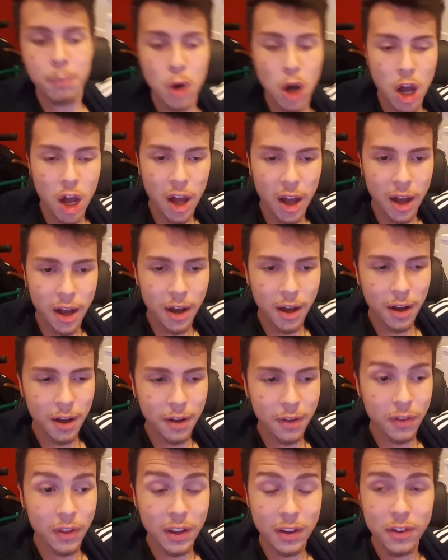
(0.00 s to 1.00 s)
But
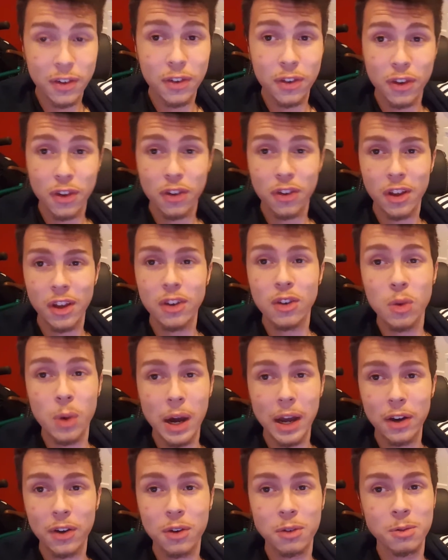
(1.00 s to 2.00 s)
uh, this is the
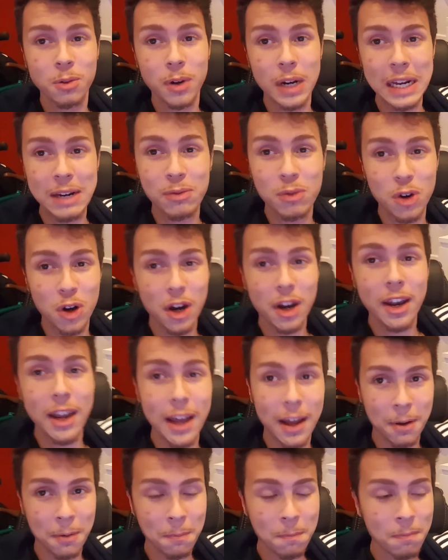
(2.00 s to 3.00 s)
situation we're in right
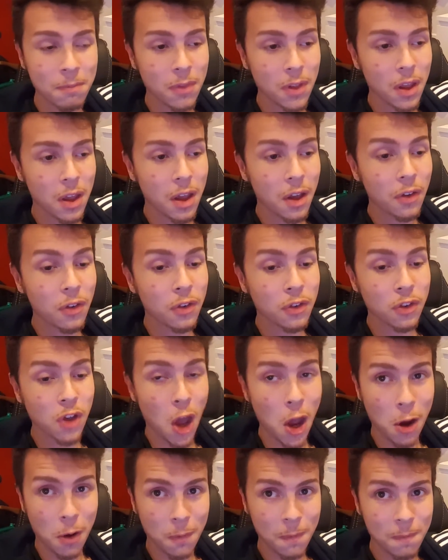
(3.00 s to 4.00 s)
now.
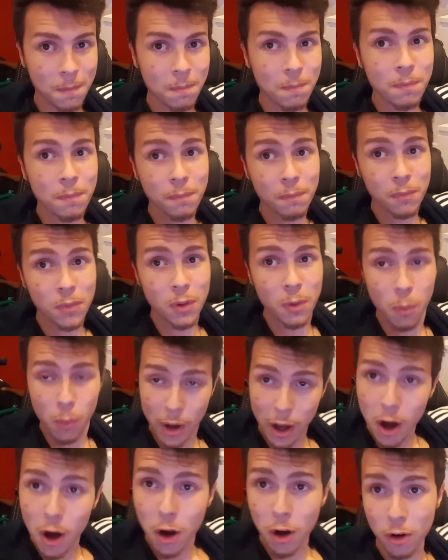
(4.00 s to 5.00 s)
So
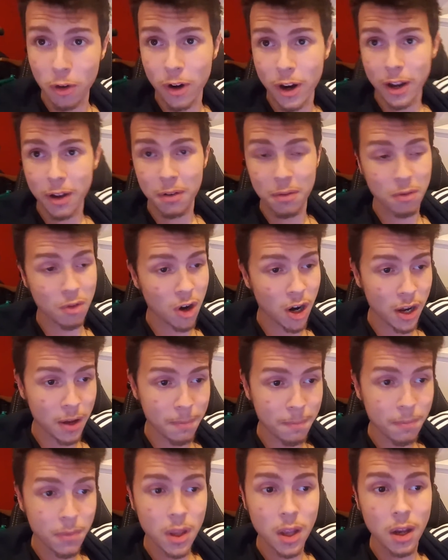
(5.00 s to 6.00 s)
we're hungry, right?